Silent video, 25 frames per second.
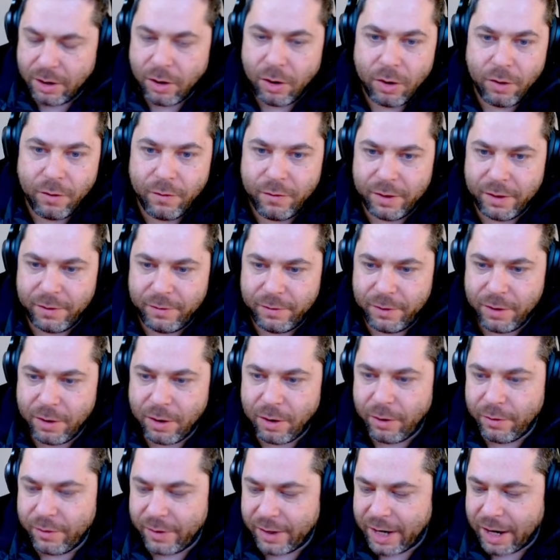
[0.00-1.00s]
overview
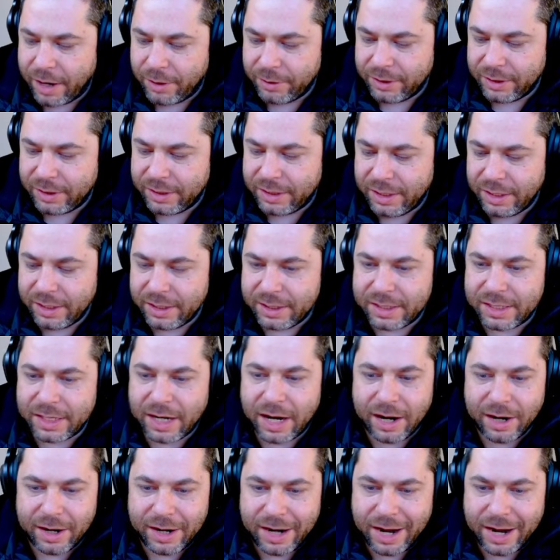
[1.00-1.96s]
over how the things are